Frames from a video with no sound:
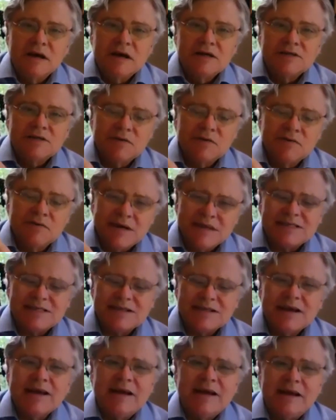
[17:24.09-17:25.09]
so this
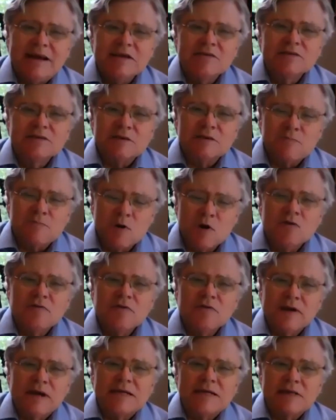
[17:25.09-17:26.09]
thing here is a
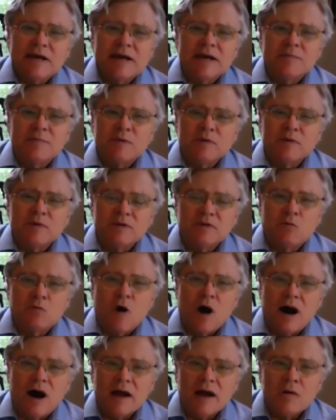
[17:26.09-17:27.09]
perfect example of
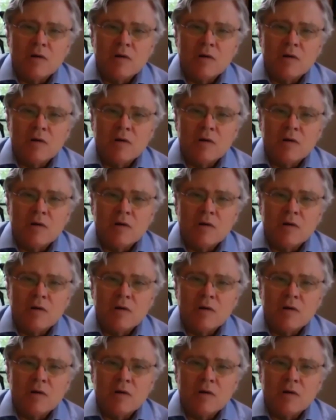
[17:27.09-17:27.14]
why